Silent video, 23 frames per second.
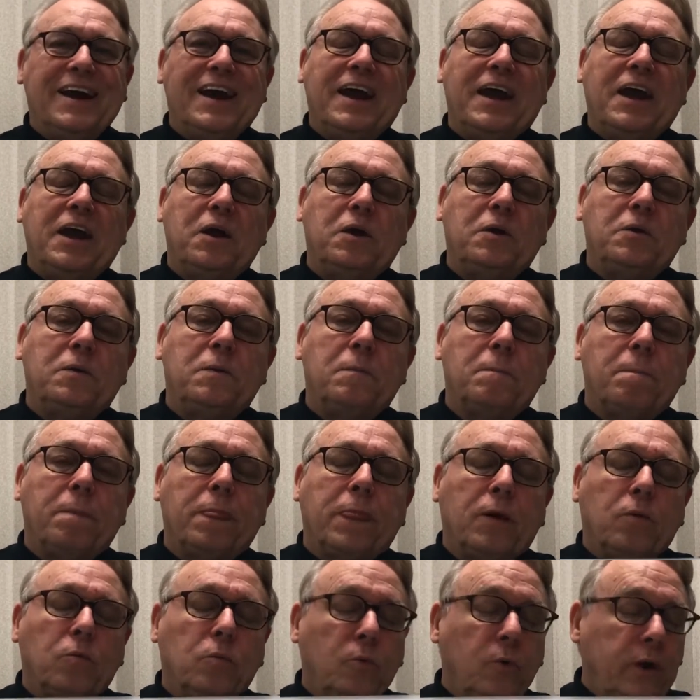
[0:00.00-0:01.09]

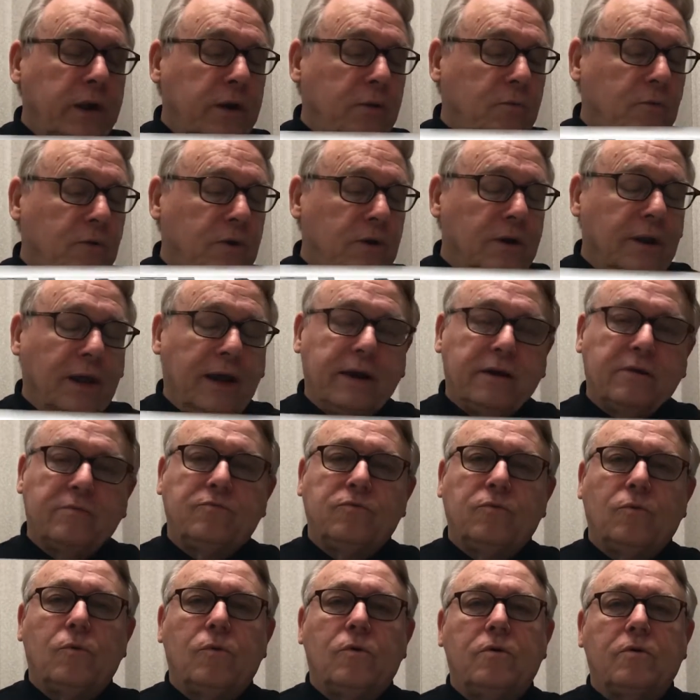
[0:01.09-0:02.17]
and we would like
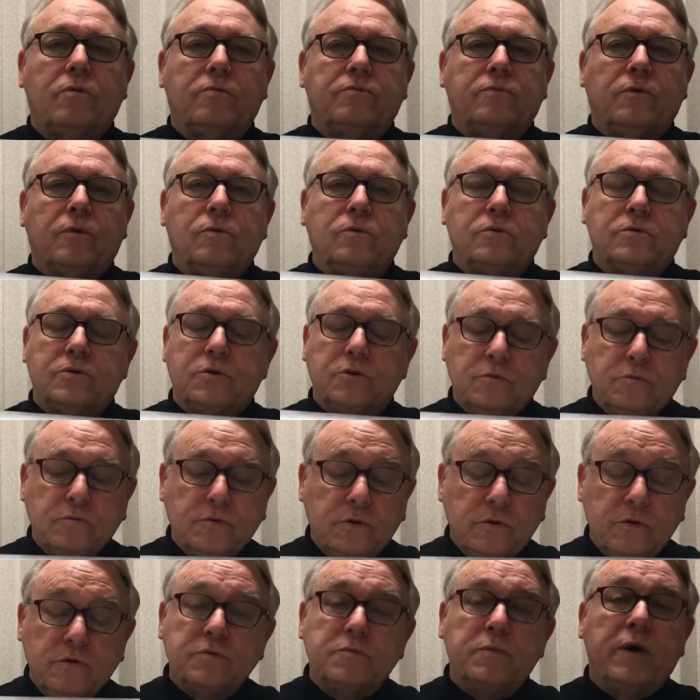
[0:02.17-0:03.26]
for folks who
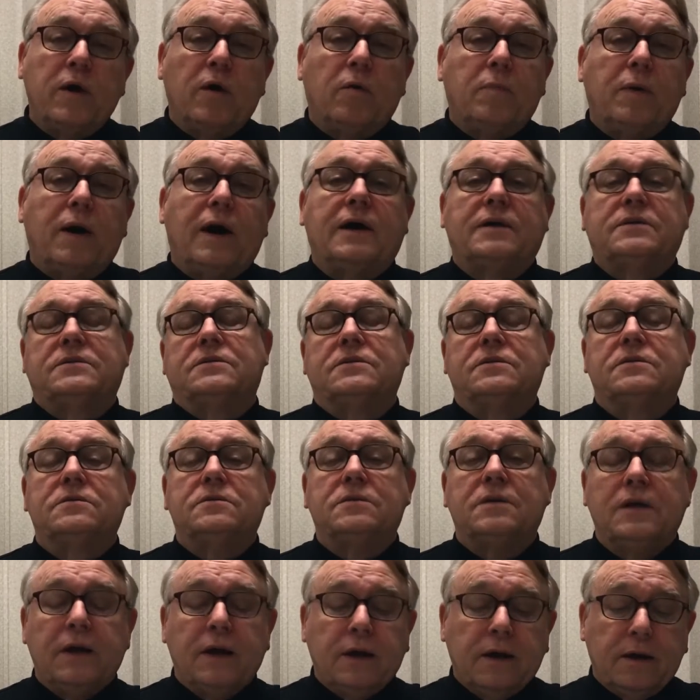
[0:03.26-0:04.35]
use mailboxes
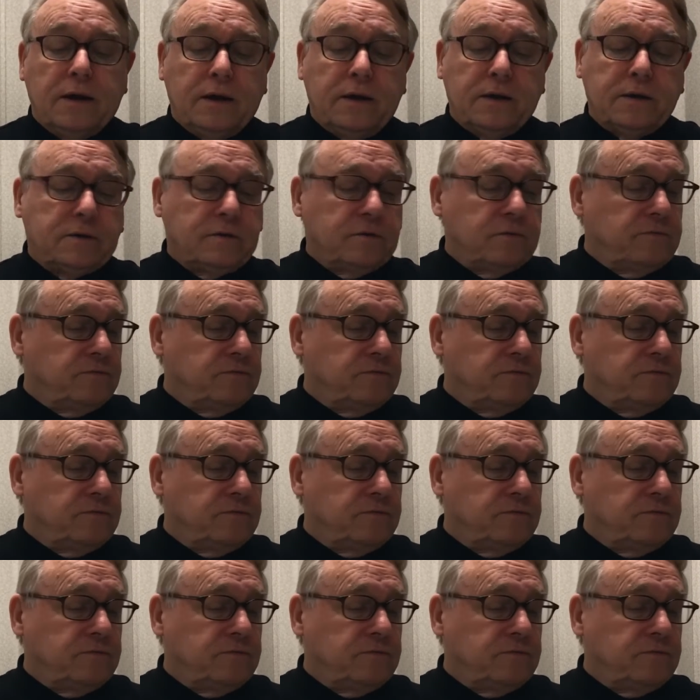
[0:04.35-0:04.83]
to